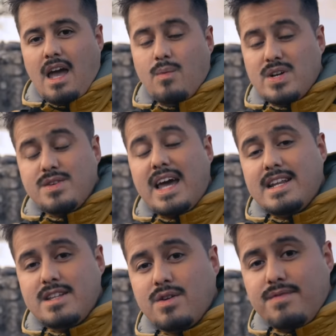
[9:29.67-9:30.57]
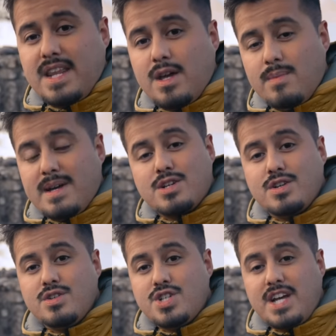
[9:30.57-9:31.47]
And once you edit your video, make sure
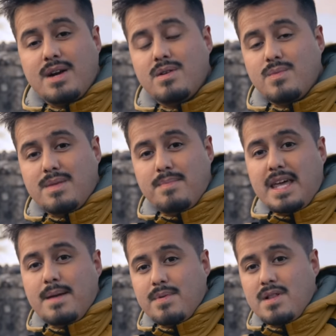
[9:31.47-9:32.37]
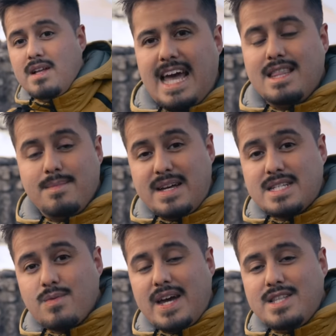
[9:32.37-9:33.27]
to share it with people. And the
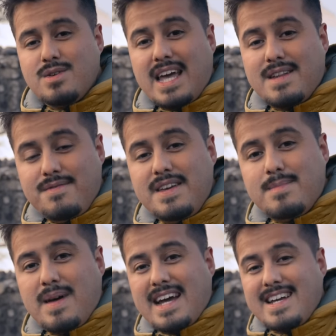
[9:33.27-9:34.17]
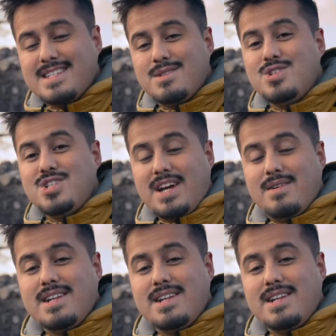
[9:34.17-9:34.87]
best way to get feedback is to share